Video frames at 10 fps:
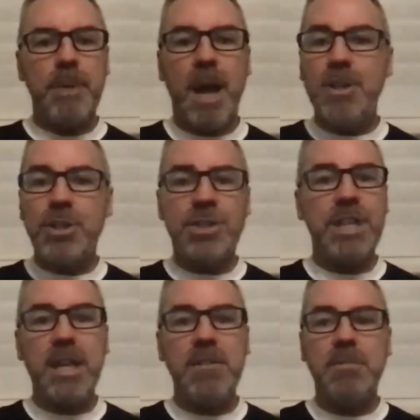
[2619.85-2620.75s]
I just
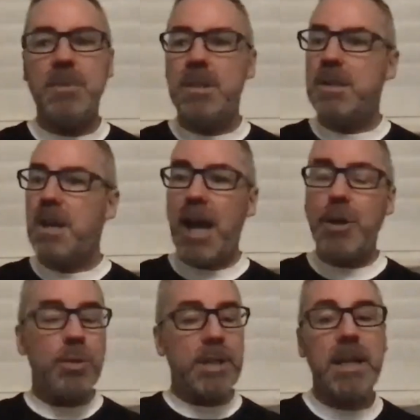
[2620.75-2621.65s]
say,
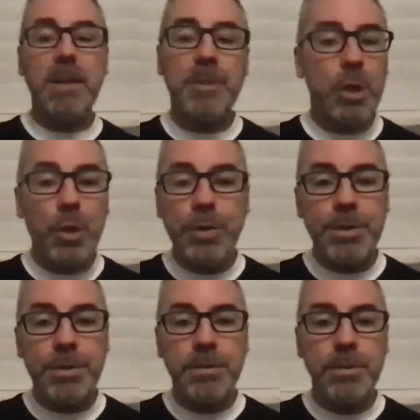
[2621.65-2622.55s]
I don't care if you
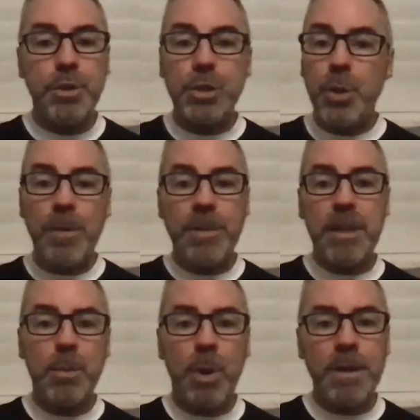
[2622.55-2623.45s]
lose, just go out there
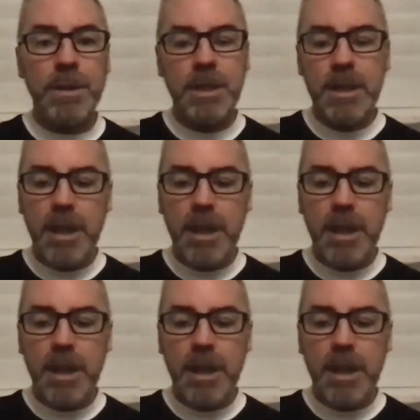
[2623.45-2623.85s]
and win.